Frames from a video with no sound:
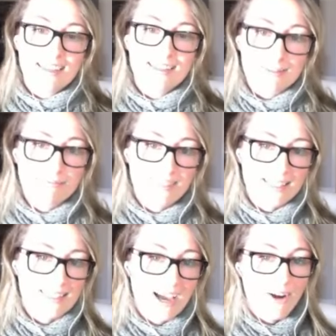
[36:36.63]

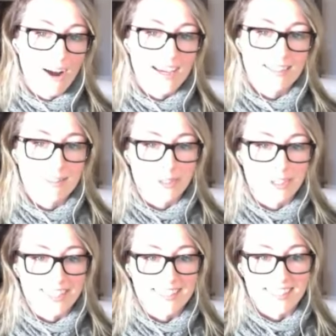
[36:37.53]
That's how I
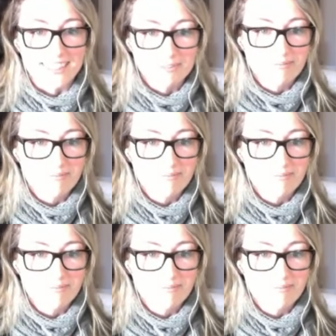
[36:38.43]
experience it.